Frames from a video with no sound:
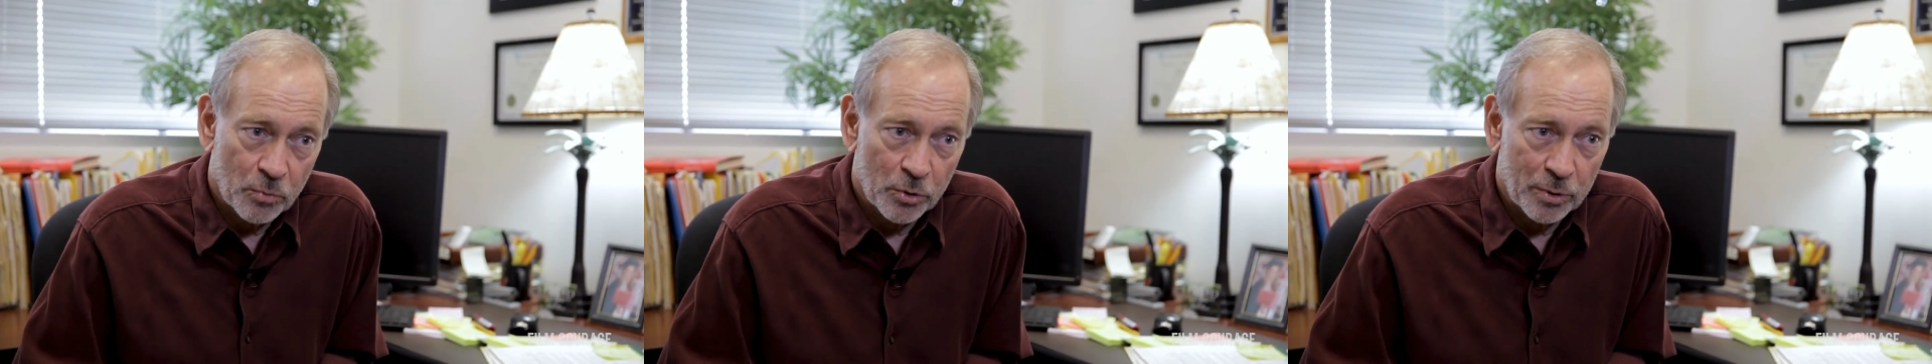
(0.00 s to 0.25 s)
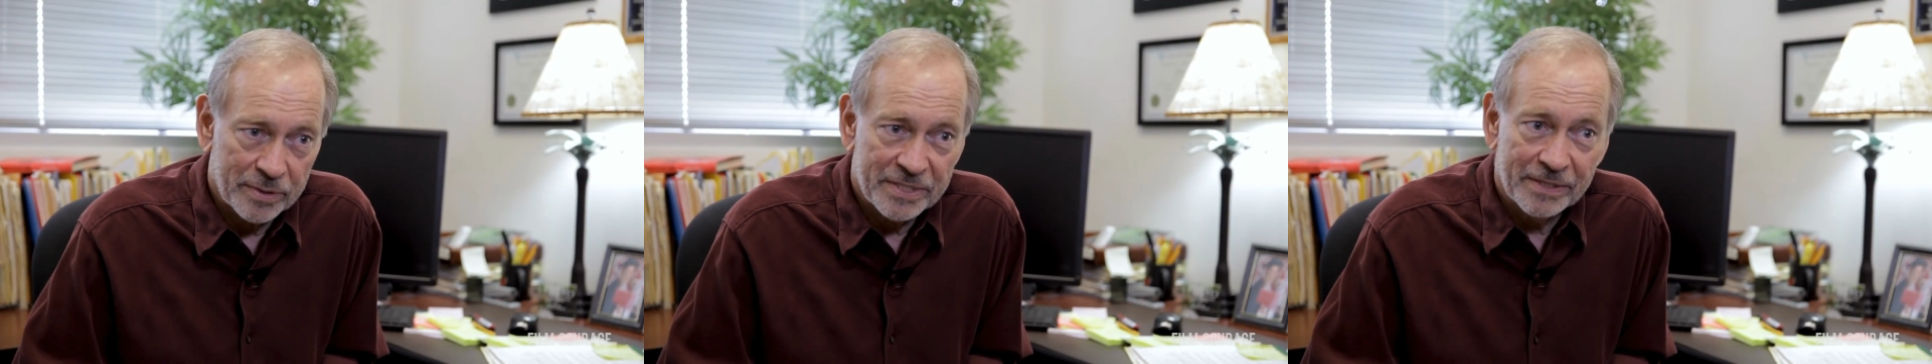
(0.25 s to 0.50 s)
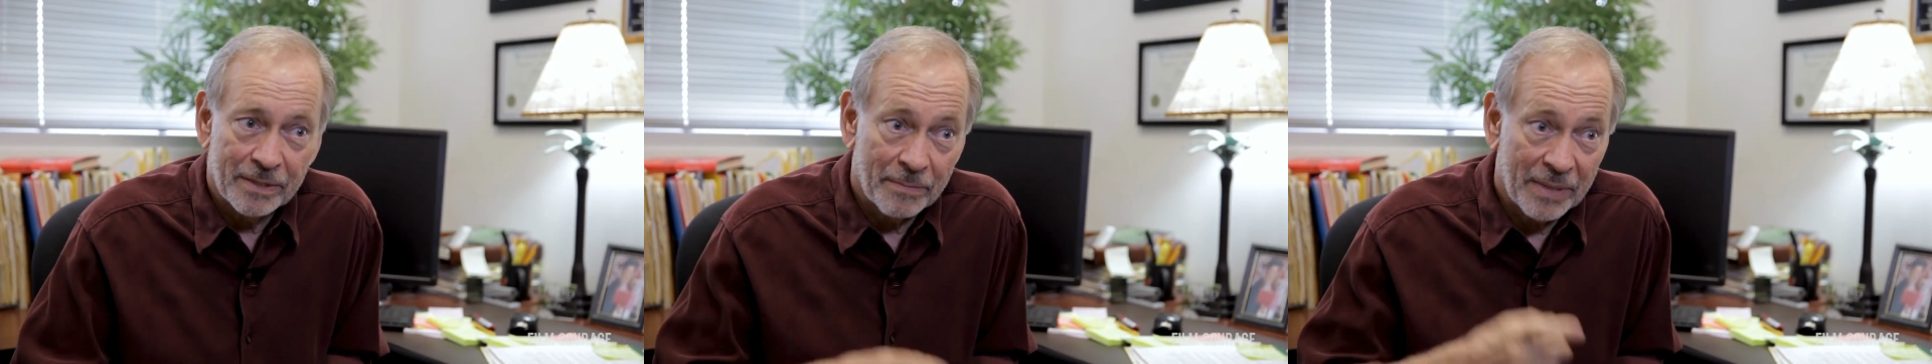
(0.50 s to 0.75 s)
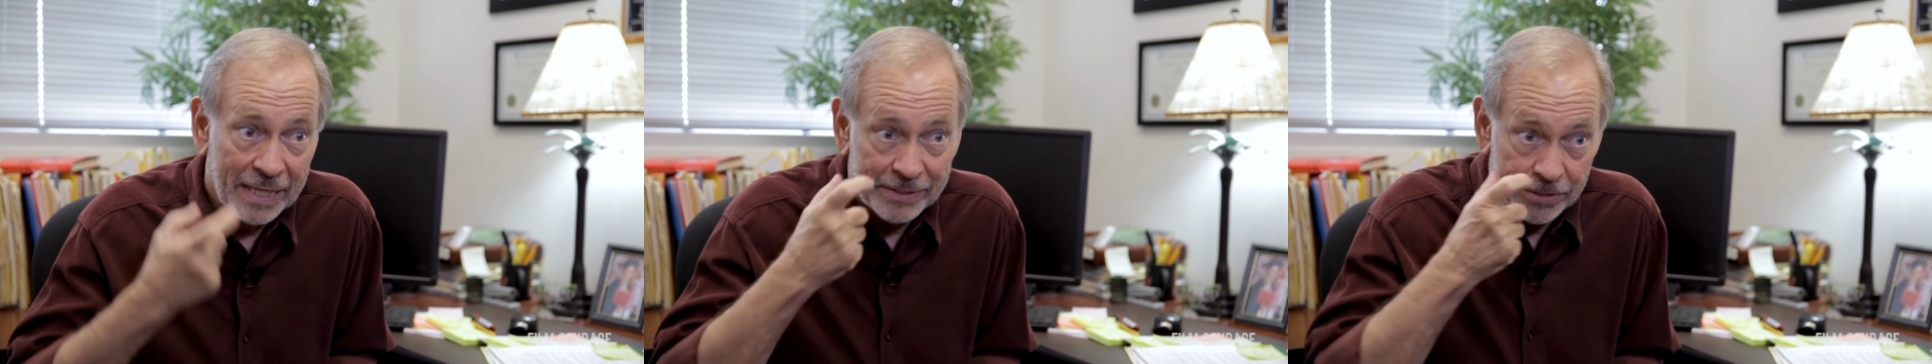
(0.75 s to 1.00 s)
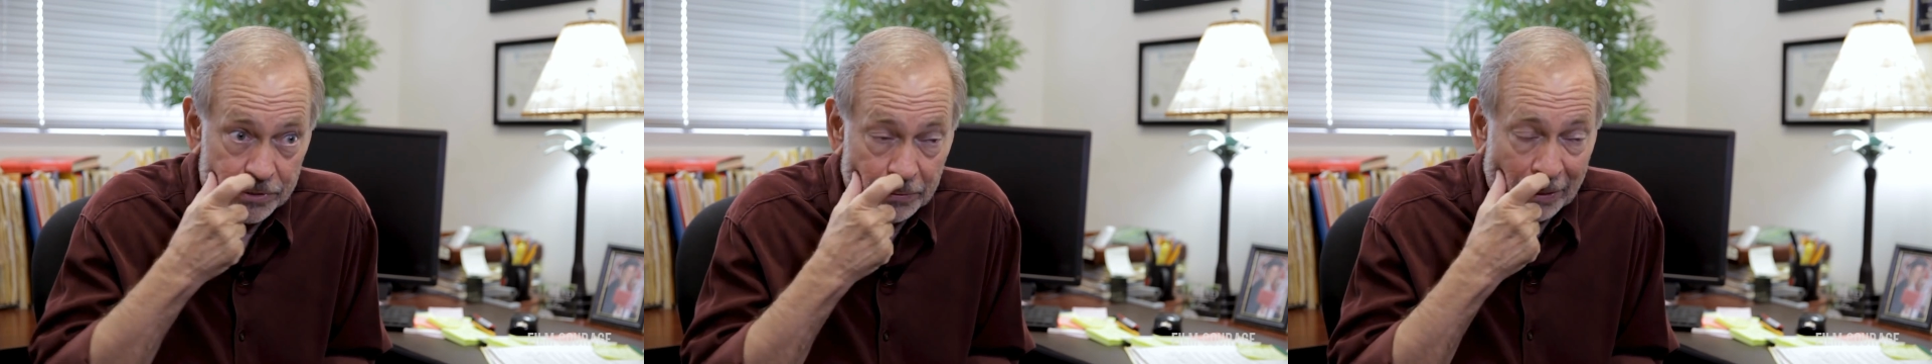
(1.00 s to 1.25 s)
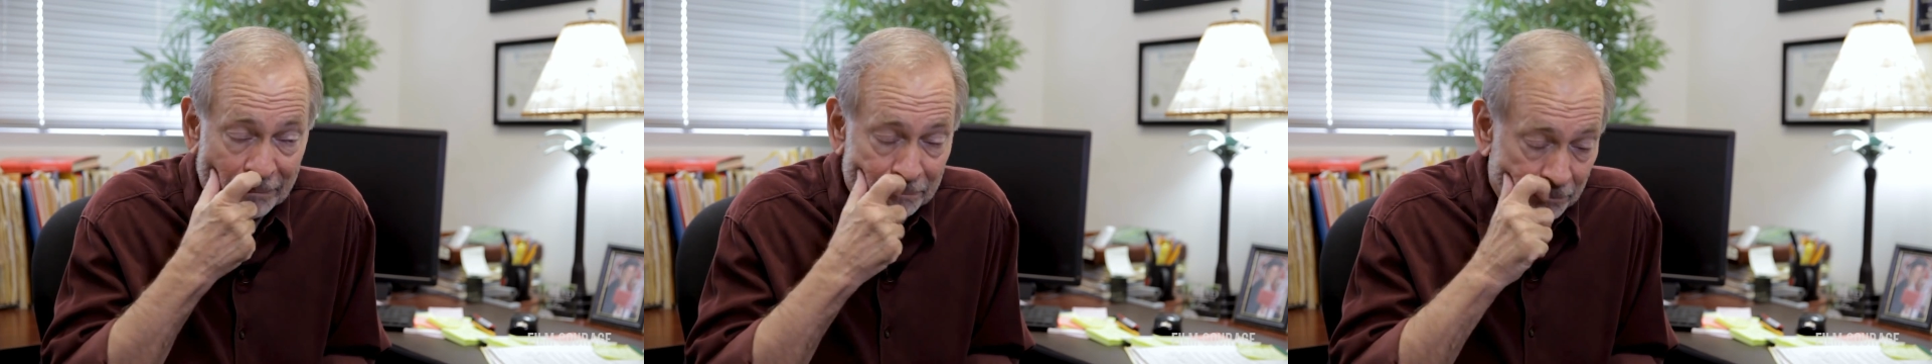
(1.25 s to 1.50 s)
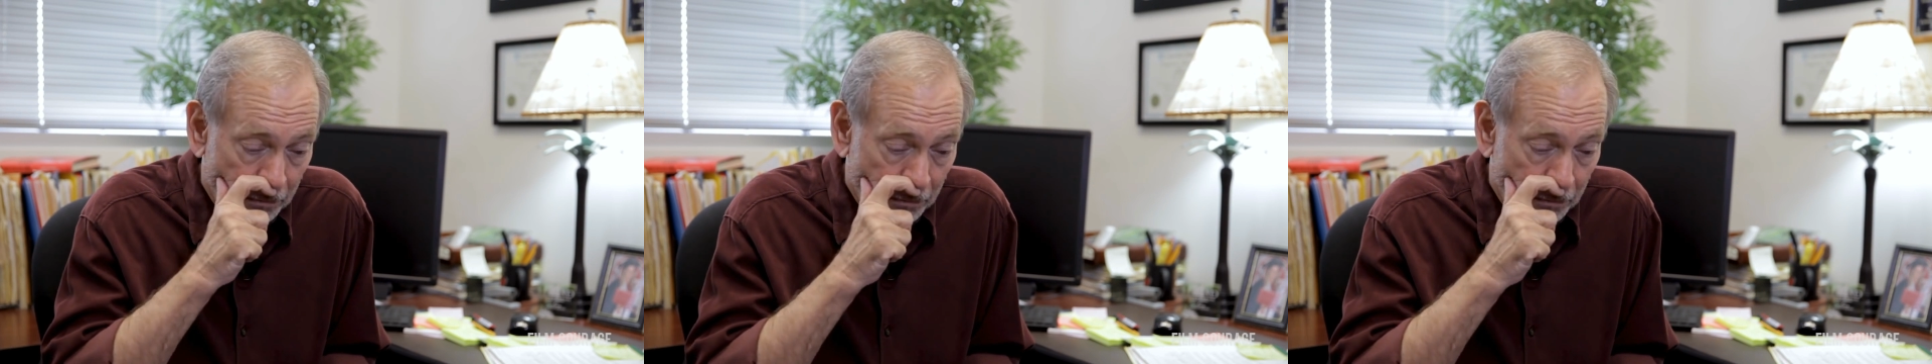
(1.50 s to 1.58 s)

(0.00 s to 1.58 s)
words in the manuscript.